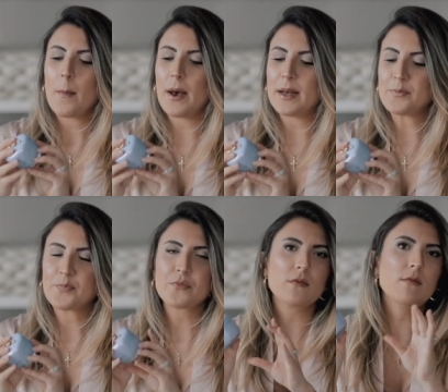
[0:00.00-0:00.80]
But
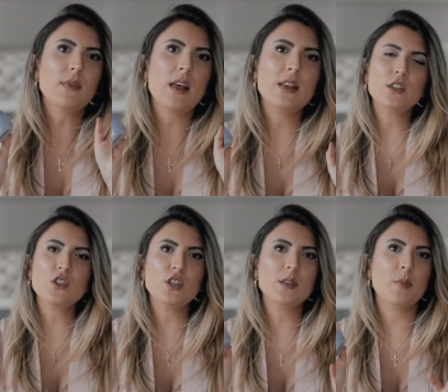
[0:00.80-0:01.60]
this
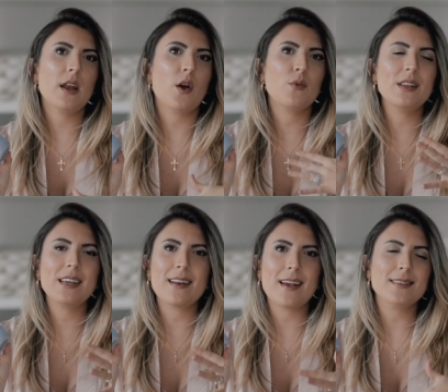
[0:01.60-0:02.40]
has just been a
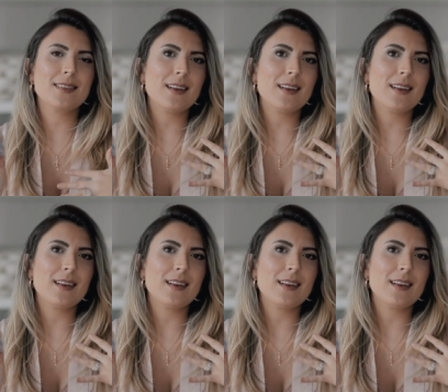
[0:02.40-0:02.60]
really nice